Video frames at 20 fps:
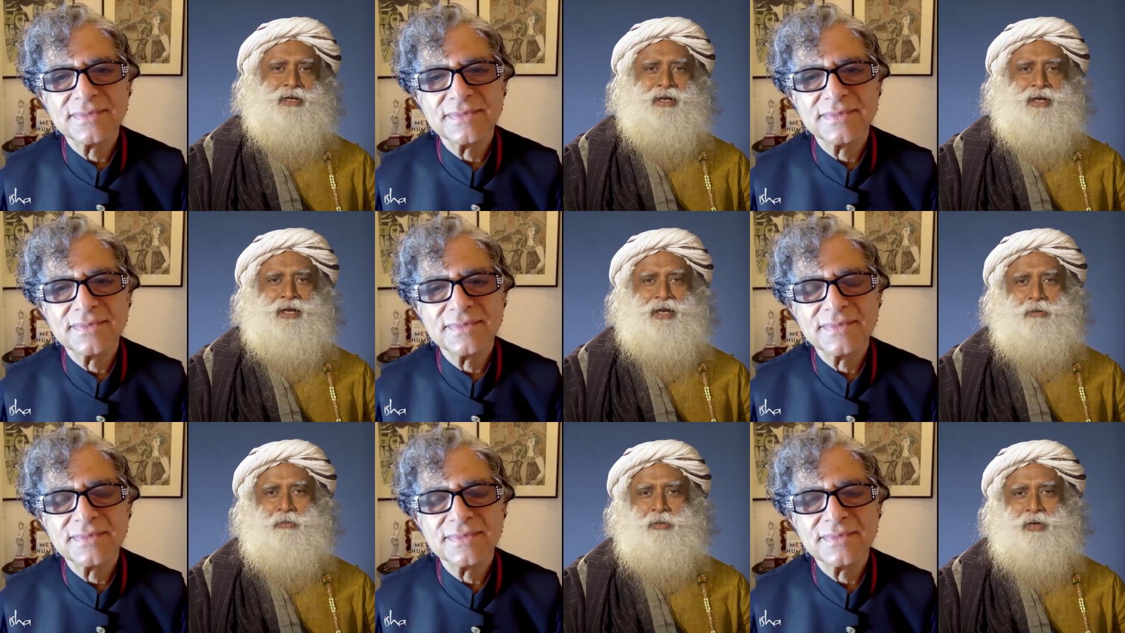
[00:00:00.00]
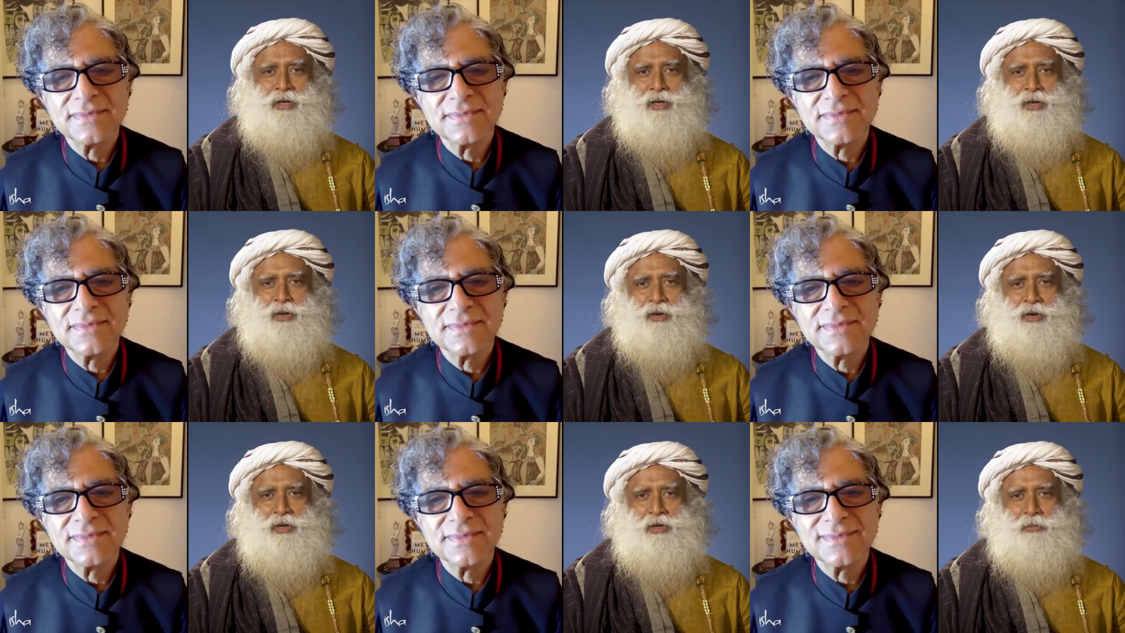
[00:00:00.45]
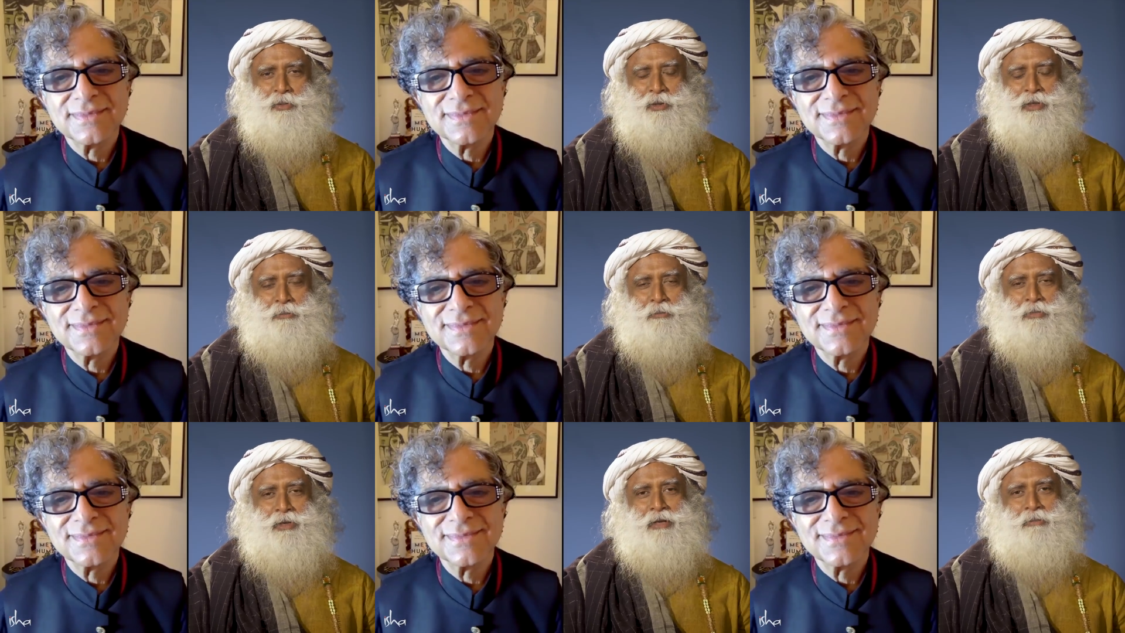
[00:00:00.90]
Speaker 1: I'm a
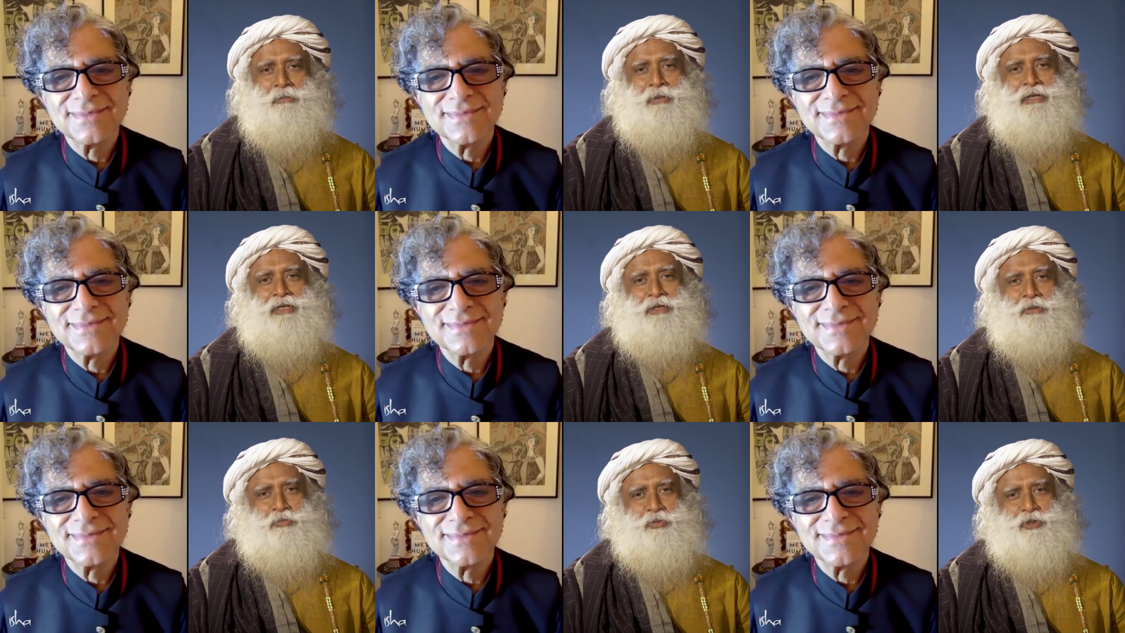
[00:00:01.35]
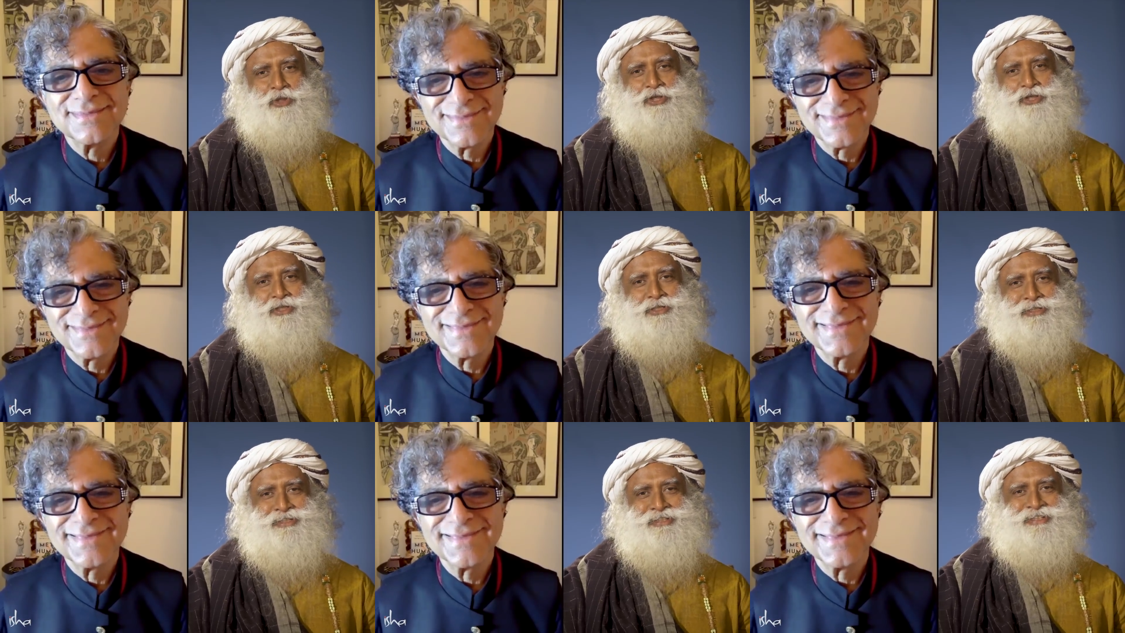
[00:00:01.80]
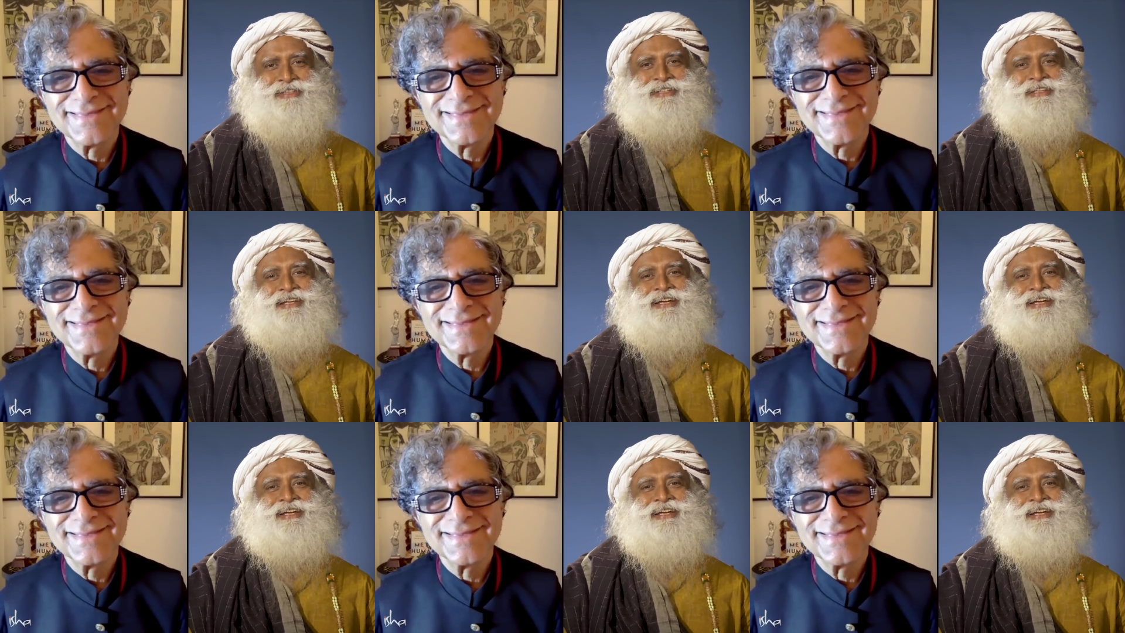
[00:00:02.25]
horribly pragmatic person